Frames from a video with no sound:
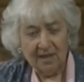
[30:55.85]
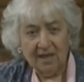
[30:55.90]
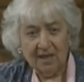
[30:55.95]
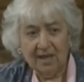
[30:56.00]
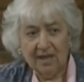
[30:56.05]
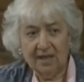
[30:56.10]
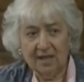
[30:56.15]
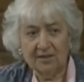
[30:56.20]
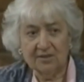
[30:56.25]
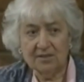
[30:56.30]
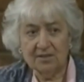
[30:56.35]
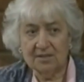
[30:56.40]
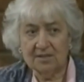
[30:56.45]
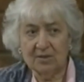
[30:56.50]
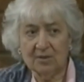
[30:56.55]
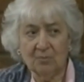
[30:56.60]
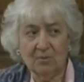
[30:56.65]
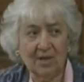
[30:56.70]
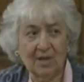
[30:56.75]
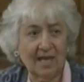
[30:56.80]
And she said,
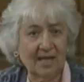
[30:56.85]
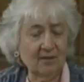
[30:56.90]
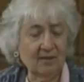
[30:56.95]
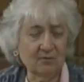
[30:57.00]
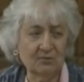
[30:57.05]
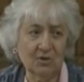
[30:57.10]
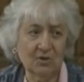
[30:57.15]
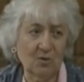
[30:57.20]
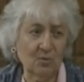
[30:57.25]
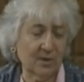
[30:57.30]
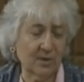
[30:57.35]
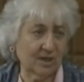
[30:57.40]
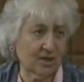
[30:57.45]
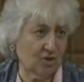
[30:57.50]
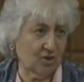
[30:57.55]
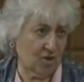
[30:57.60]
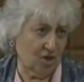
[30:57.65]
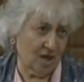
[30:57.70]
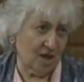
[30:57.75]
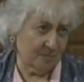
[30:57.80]
well, I don't know what a
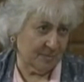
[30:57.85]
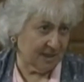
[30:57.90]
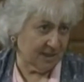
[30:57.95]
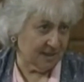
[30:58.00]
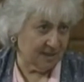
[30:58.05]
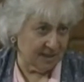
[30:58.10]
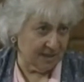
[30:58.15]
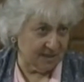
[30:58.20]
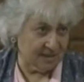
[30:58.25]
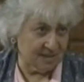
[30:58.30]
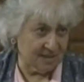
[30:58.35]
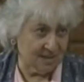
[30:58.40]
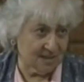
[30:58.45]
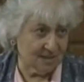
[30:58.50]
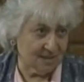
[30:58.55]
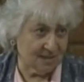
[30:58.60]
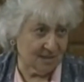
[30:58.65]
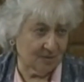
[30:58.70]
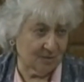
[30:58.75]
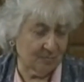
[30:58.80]
comet is,
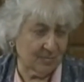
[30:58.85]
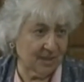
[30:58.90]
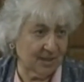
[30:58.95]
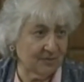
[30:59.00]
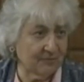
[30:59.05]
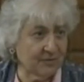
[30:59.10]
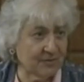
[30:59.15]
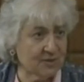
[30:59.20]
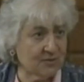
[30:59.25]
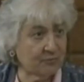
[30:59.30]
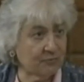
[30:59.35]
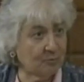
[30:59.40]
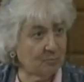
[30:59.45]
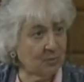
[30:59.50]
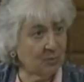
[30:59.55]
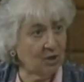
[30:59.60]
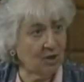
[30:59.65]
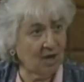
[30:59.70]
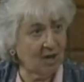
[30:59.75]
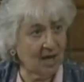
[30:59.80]
but if it's from
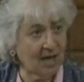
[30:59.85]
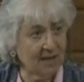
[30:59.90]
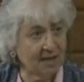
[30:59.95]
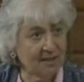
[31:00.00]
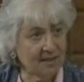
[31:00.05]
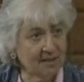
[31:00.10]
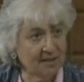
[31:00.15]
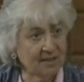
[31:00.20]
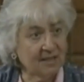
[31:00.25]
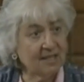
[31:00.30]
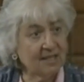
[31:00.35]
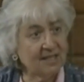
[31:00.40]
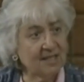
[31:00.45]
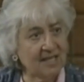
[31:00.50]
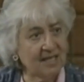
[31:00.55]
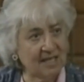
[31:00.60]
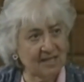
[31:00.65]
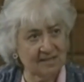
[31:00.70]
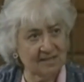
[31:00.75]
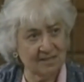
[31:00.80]
God,
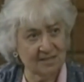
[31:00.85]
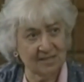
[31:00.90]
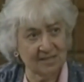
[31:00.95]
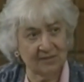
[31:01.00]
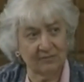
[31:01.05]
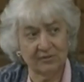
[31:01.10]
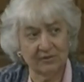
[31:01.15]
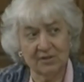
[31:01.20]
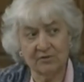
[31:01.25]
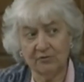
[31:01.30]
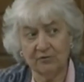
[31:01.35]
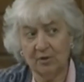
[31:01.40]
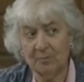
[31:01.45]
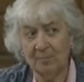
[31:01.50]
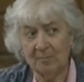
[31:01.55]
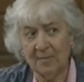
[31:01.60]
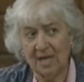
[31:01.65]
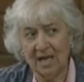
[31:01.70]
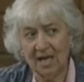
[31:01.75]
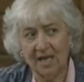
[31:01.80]
yes. If it's from
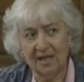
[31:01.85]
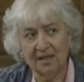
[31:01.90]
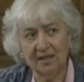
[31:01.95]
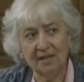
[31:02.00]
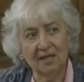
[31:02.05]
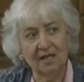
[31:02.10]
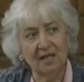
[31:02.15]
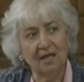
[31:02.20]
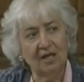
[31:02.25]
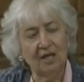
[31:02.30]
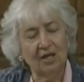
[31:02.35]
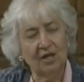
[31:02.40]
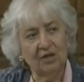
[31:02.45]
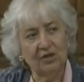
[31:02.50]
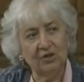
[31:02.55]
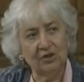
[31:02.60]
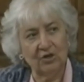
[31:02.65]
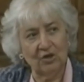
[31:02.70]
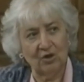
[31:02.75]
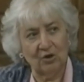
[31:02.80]
man,
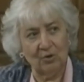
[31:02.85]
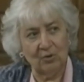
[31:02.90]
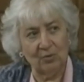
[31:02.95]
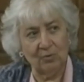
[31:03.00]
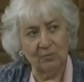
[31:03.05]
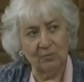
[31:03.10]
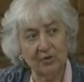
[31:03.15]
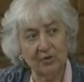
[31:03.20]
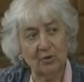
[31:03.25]
no.